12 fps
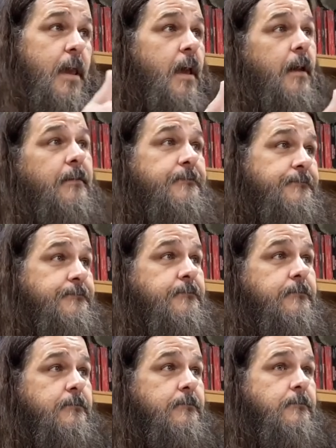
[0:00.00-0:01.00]
can.
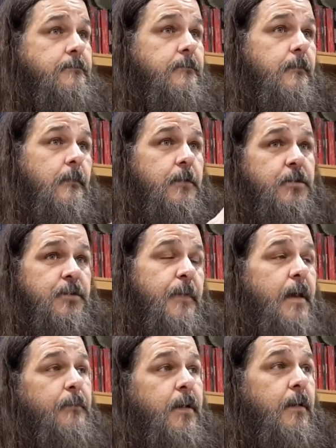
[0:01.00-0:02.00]
Just
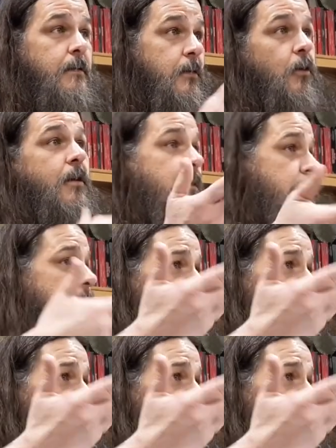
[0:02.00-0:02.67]
make me look